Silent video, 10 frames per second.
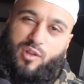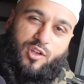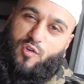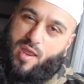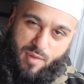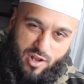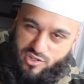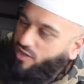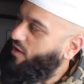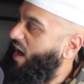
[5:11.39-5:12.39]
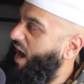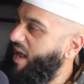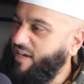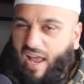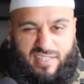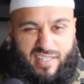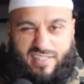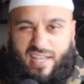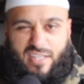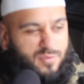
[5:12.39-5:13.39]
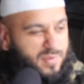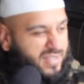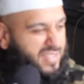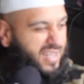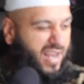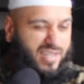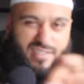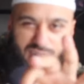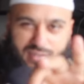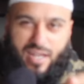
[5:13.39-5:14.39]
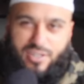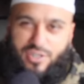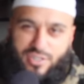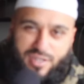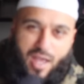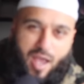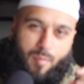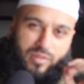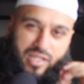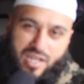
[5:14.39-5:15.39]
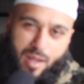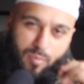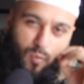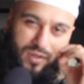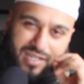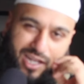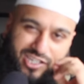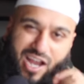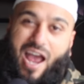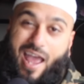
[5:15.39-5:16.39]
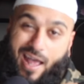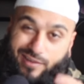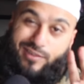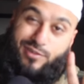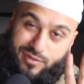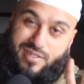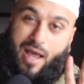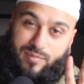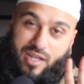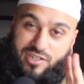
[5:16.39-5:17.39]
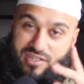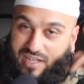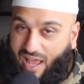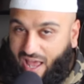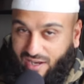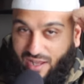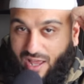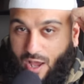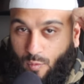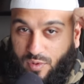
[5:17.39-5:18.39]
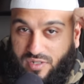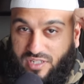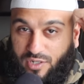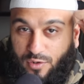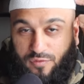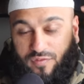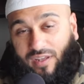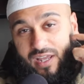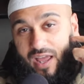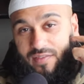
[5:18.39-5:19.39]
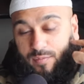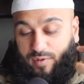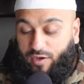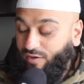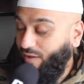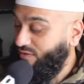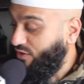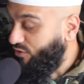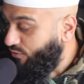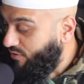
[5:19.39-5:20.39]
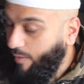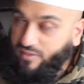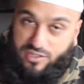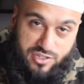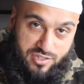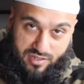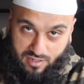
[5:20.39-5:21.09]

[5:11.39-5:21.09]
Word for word: looked great, mashallah. Had nice accessories, nice little touches. But the number one touch I had, the two top touches I had, was the kufi and the beard. That was the two top touches.